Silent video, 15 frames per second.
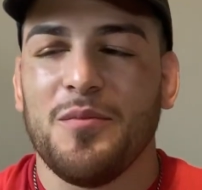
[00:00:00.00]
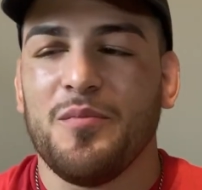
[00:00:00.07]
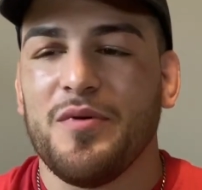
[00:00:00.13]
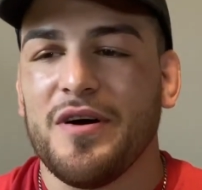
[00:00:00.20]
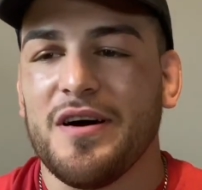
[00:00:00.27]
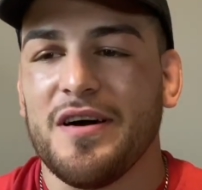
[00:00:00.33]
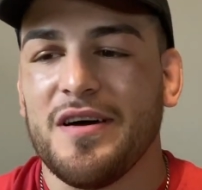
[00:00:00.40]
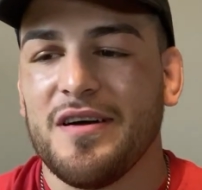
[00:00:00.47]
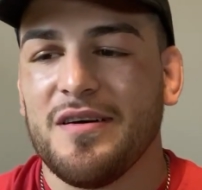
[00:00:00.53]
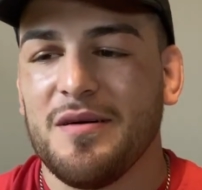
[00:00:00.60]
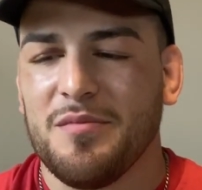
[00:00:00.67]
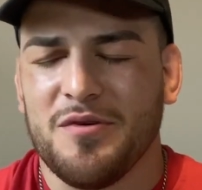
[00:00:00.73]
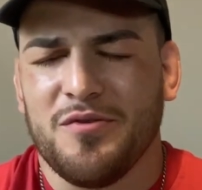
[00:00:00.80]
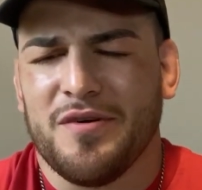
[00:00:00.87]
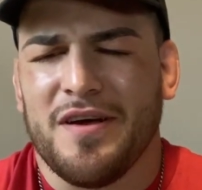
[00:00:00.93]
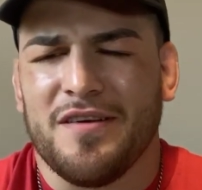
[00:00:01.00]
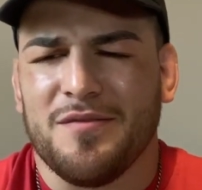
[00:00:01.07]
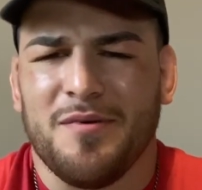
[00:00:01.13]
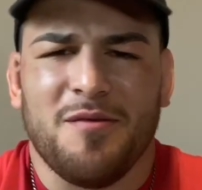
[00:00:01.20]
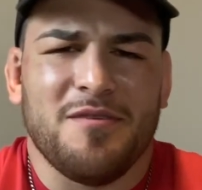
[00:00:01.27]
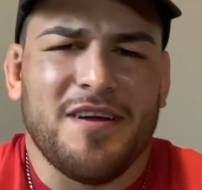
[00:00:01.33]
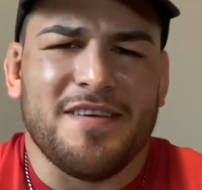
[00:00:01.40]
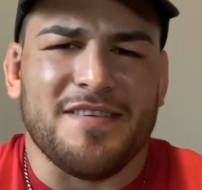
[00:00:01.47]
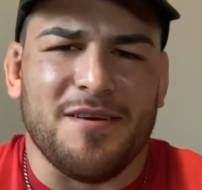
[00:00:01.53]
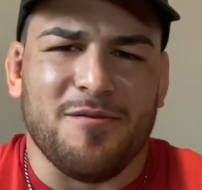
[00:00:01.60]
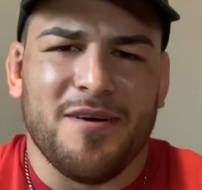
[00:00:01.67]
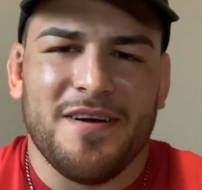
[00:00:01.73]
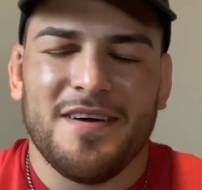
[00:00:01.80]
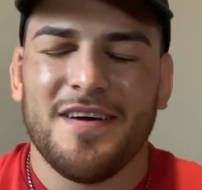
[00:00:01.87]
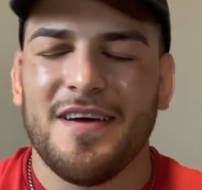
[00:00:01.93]
But who cares about what I say,
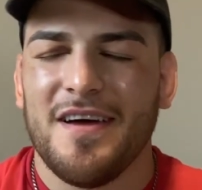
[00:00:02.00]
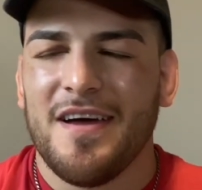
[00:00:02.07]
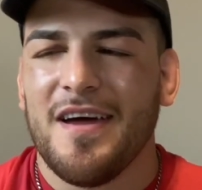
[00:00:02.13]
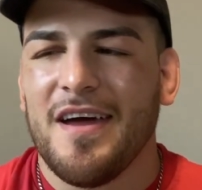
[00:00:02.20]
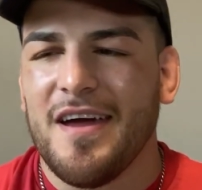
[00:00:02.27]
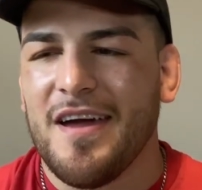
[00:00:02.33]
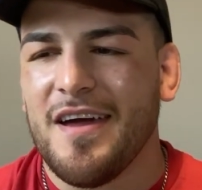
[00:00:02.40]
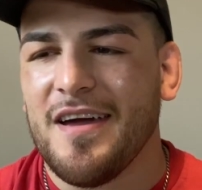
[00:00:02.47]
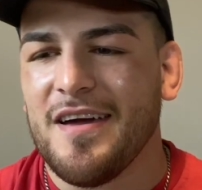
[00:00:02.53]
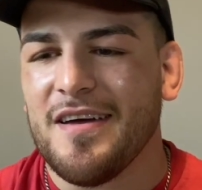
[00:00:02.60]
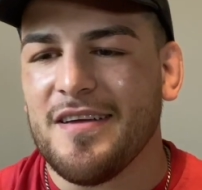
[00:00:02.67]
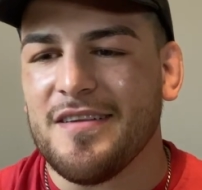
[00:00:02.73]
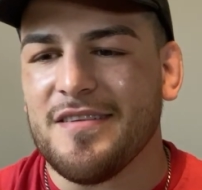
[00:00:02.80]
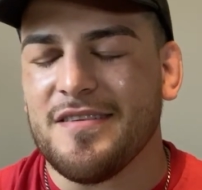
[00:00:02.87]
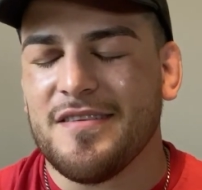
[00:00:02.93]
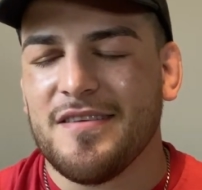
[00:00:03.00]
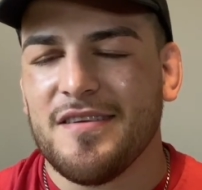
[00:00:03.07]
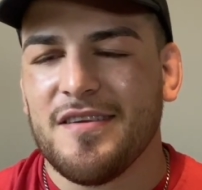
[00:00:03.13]
right? And